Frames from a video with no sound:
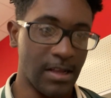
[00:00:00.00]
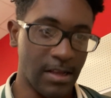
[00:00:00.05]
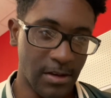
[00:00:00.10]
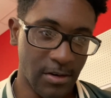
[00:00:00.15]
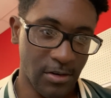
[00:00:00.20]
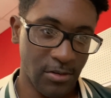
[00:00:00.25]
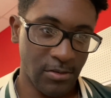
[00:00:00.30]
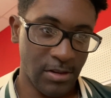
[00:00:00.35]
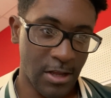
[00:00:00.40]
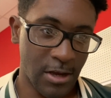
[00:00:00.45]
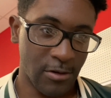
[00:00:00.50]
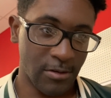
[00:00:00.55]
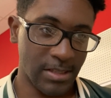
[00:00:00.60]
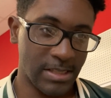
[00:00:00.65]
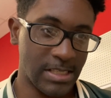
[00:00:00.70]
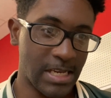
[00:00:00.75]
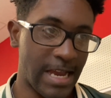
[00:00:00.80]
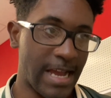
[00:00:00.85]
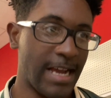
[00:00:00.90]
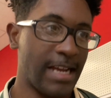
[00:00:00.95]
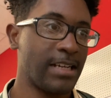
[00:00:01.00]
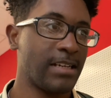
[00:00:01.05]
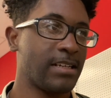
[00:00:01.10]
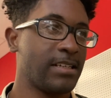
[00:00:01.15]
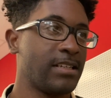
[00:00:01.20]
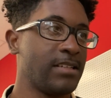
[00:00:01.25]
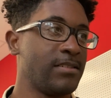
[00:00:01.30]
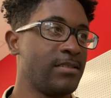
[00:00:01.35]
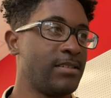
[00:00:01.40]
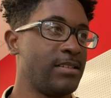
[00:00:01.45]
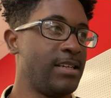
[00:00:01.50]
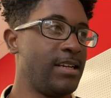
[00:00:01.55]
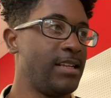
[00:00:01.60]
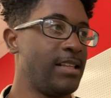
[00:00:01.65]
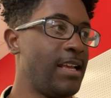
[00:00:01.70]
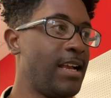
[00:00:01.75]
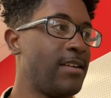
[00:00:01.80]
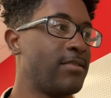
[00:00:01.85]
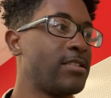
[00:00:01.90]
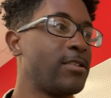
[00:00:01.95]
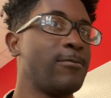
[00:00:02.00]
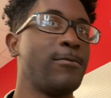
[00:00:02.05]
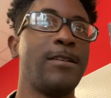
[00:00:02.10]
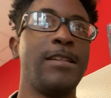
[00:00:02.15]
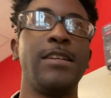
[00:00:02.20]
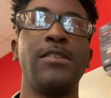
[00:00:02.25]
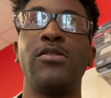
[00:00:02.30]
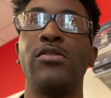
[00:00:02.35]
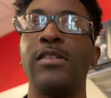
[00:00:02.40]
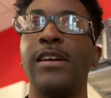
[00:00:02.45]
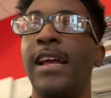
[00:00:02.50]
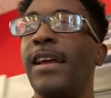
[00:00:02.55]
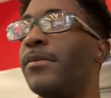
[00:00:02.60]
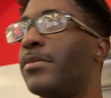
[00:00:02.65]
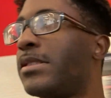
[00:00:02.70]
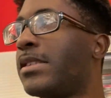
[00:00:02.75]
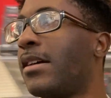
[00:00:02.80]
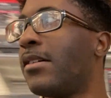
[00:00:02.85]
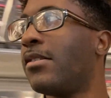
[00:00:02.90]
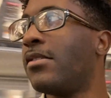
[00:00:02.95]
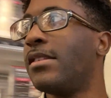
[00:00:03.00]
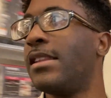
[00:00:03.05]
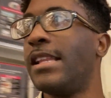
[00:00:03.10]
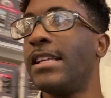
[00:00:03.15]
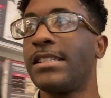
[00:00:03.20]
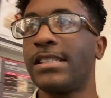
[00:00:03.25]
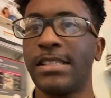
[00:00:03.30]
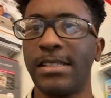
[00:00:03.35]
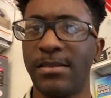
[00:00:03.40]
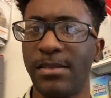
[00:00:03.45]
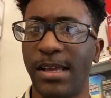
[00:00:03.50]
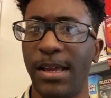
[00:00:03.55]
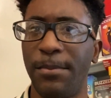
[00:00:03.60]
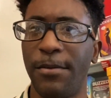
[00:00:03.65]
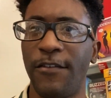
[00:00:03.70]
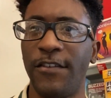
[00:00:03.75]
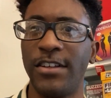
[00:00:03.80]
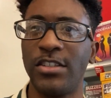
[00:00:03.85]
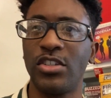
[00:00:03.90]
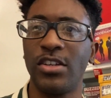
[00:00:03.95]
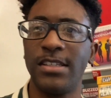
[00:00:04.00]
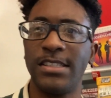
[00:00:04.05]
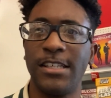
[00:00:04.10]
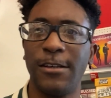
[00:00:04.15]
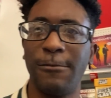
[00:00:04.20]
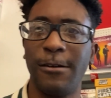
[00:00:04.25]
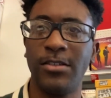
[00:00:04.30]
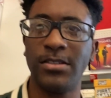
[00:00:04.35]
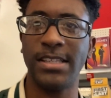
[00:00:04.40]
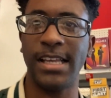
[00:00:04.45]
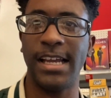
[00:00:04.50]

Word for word: uno attack yeah they have some really cool games so let's keep adventuring and see what else they